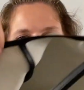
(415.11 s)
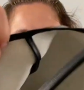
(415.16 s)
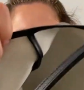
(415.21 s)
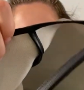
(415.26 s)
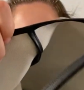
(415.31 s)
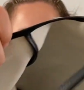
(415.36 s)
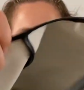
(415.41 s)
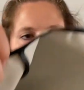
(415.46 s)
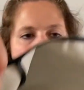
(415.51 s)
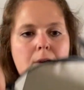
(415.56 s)

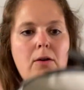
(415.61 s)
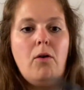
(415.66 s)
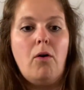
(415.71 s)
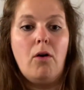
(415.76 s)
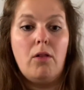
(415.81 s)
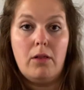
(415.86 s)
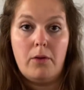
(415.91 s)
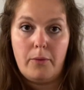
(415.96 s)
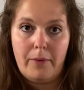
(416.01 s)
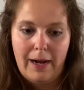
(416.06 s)
piping
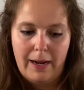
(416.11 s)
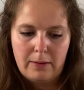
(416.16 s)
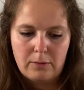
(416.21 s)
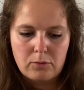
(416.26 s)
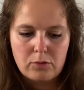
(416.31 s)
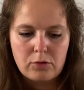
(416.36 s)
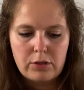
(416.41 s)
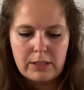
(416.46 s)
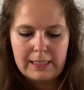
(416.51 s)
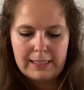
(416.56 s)
all
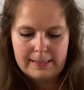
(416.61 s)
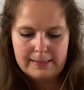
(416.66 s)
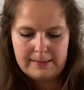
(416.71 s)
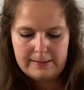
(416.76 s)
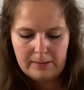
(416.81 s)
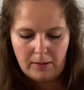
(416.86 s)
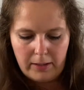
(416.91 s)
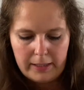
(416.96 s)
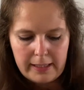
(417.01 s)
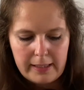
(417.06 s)
around
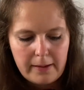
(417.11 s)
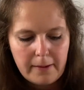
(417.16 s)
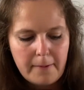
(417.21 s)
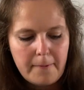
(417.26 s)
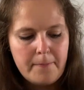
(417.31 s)
inside.